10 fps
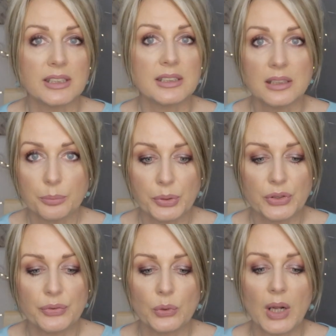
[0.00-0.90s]
It's still
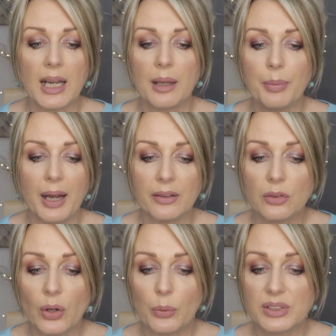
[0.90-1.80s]
beautiful color, but I
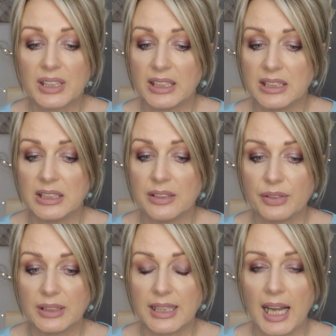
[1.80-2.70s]
thought I was getting
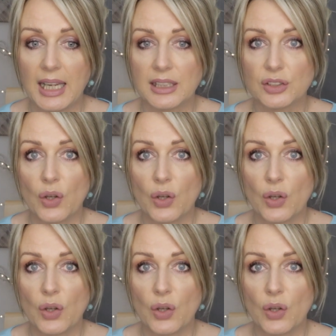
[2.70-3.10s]
different colors.